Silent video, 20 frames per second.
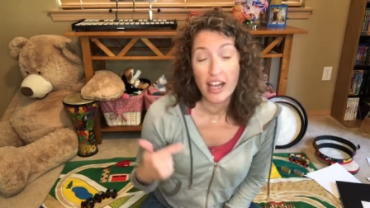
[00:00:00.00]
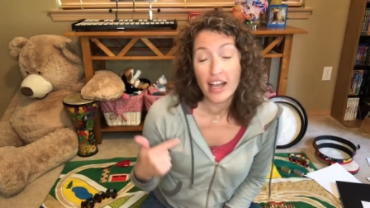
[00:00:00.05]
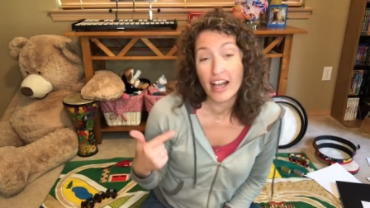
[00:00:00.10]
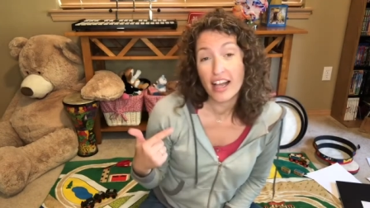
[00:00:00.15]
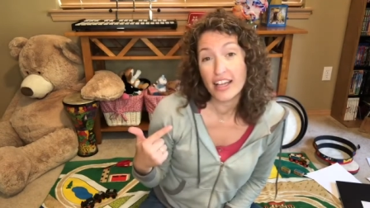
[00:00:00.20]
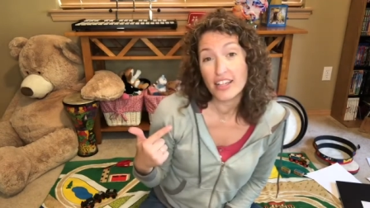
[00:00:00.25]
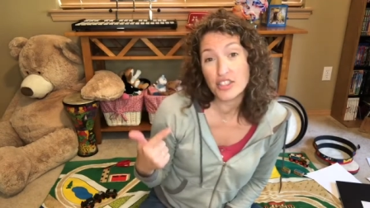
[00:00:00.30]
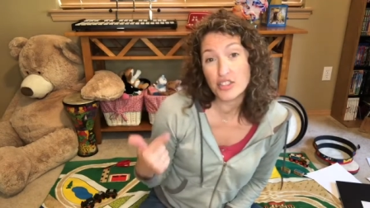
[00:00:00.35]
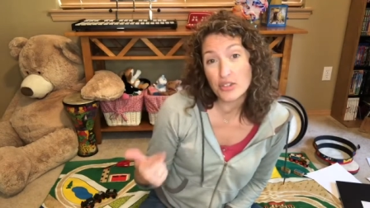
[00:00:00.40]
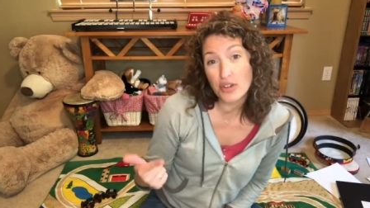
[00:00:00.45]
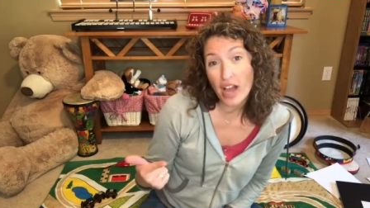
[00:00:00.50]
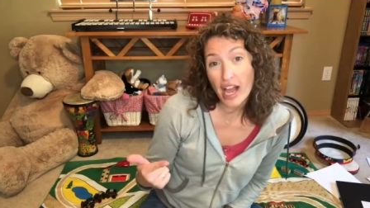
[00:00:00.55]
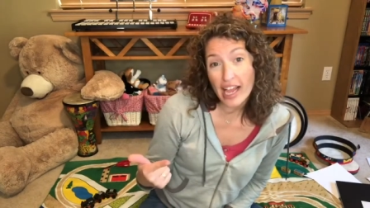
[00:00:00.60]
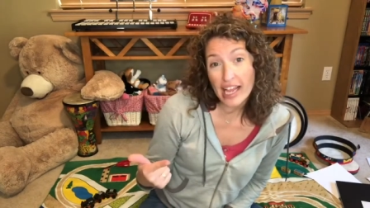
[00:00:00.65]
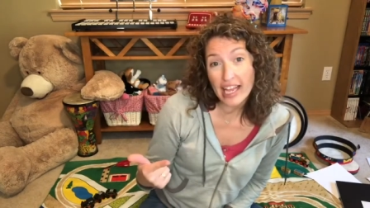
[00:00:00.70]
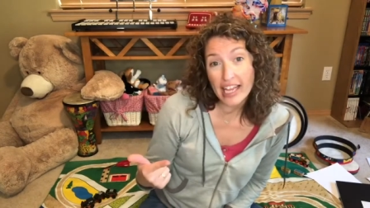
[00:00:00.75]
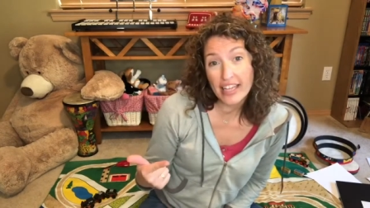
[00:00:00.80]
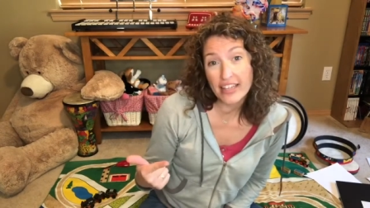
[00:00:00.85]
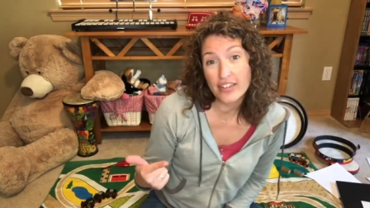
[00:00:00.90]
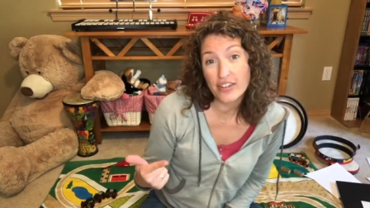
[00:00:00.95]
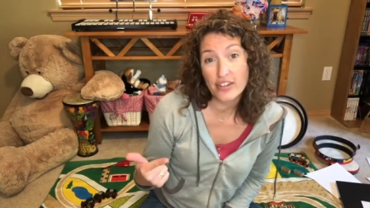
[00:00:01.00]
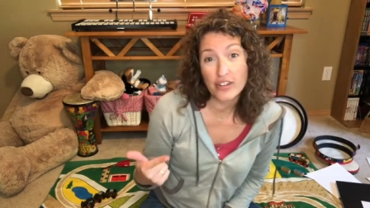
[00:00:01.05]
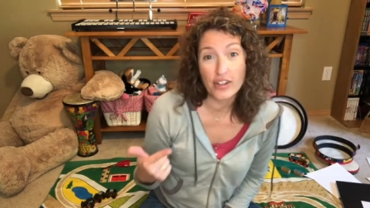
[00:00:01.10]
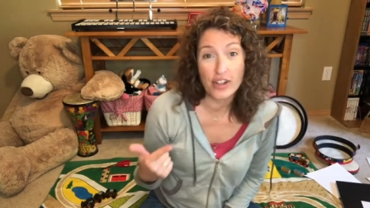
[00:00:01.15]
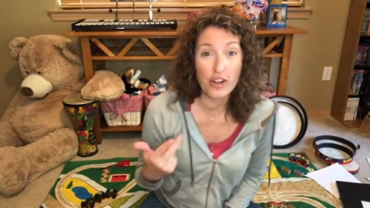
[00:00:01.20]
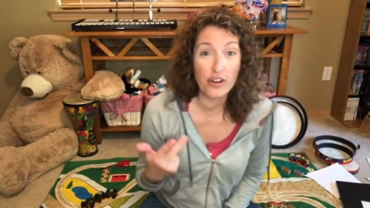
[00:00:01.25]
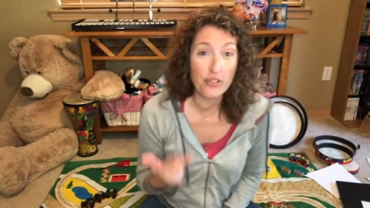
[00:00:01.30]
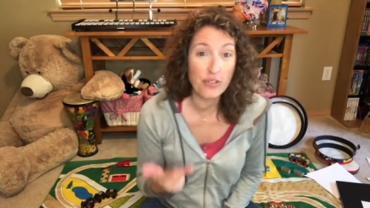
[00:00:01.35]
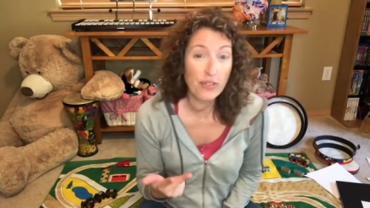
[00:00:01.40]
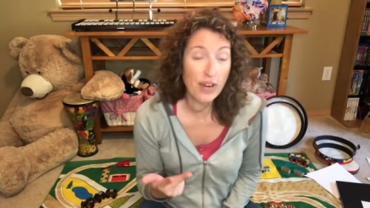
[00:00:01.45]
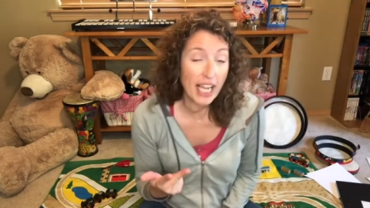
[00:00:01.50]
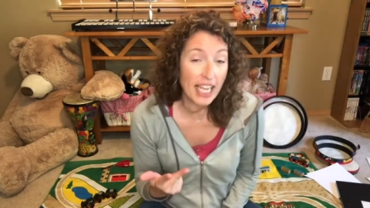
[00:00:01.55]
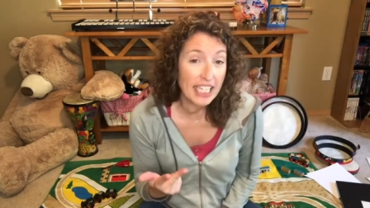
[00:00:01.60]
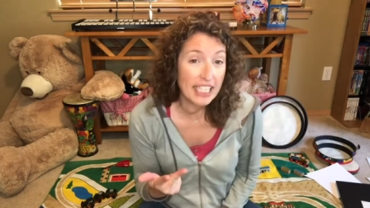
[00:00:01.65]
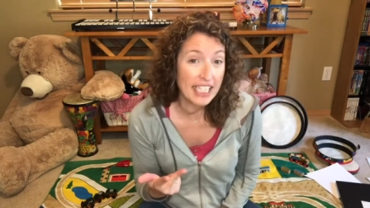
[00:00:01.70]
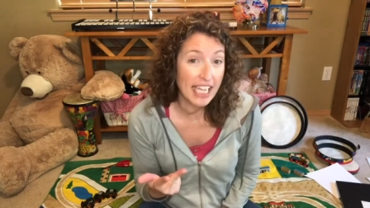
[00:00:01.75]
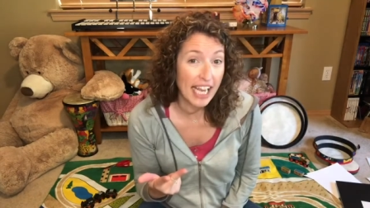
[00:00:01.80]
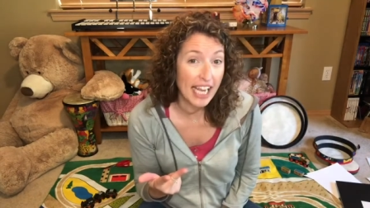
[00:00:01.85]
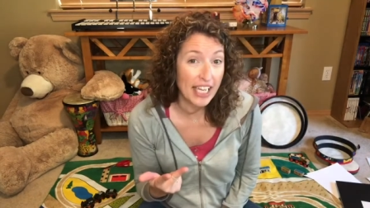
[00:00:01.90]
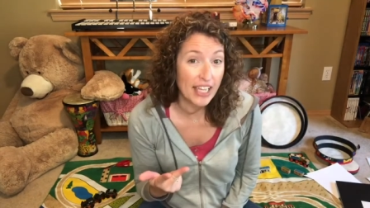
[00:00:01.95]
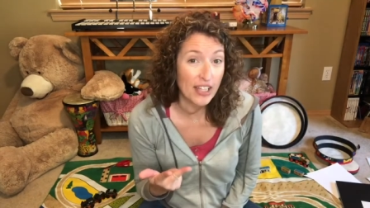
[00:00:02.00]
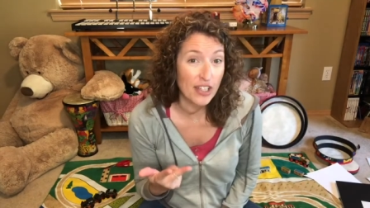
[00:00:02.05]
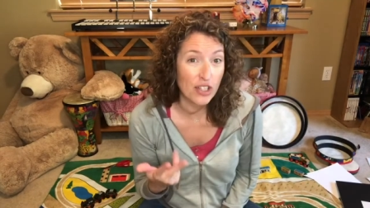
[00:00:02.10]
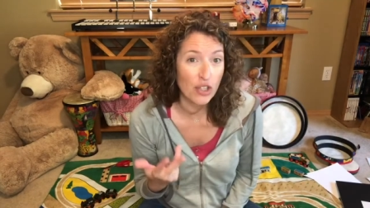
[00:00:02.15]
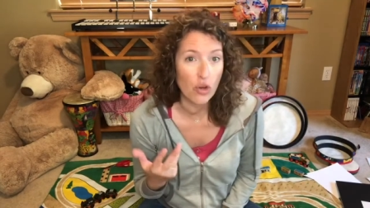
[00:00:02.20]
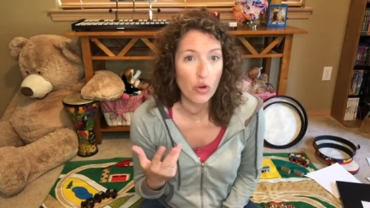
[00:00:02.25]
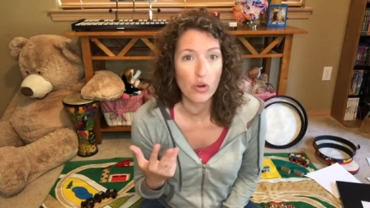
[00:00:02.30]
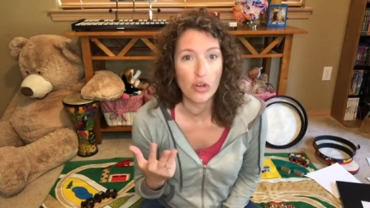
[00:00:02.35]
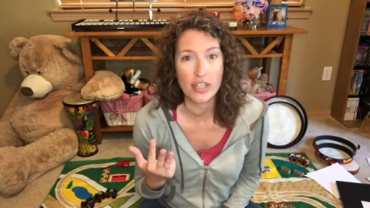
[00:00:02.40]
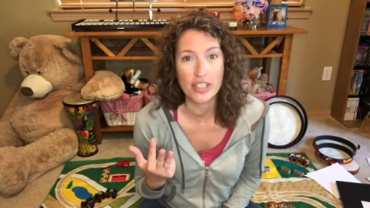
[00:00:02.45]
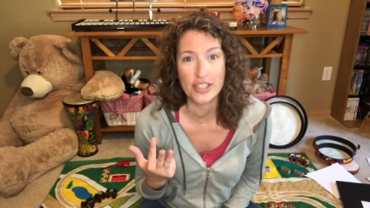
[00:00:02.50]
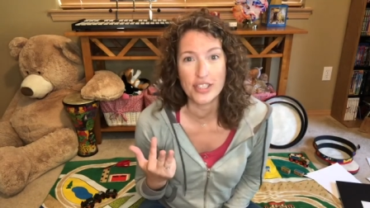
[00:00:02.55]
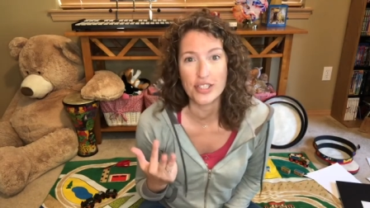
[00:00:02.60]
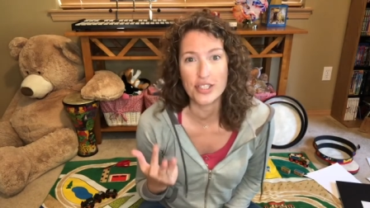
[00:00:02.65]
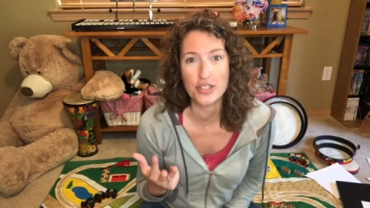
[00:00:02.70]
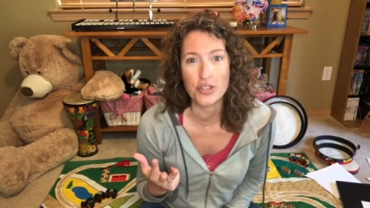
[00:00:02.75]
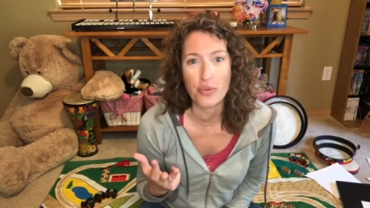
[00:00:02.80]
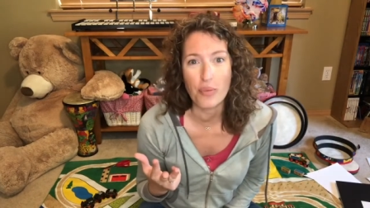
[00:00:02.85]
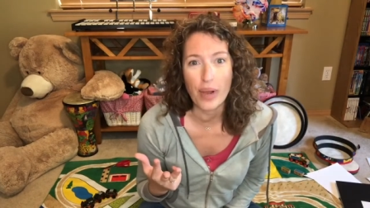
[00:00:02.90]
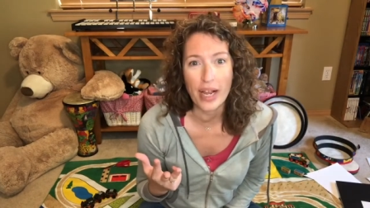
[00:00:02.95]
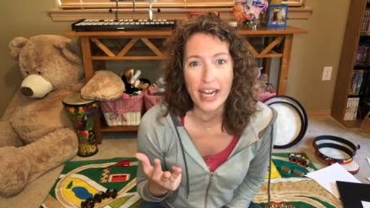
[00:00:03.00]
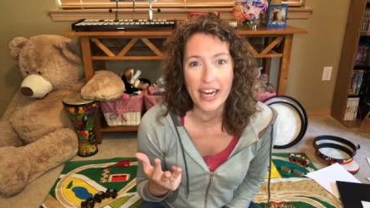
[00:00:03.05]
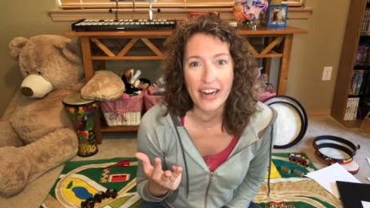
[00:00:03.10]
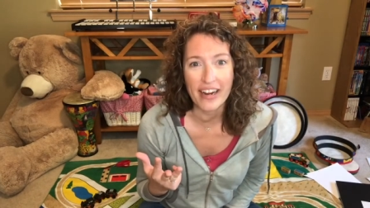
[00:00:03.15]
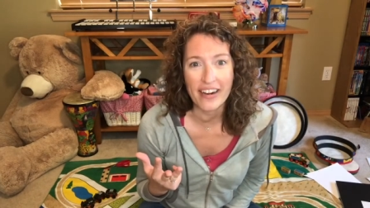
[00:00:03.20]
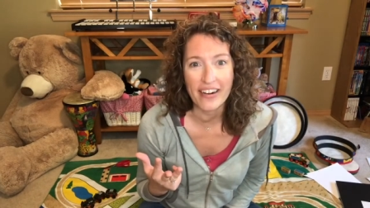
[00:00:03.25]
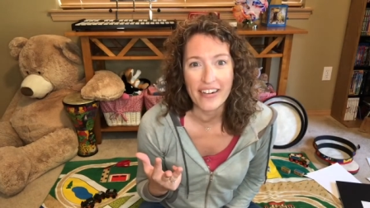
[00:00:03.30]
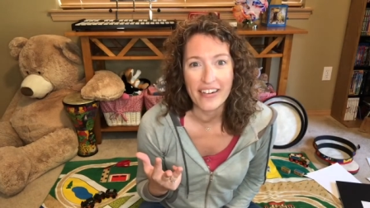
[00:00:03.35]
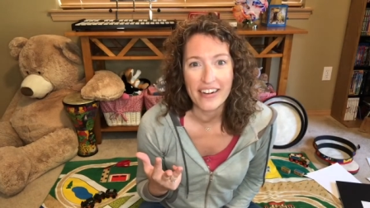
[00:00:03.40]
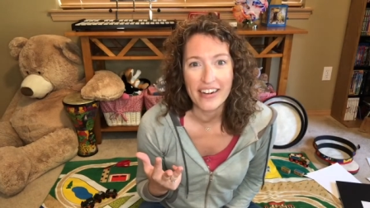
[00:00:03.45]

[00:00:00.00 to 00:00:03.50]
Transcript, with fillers: a triangle, a rectangle, or a square.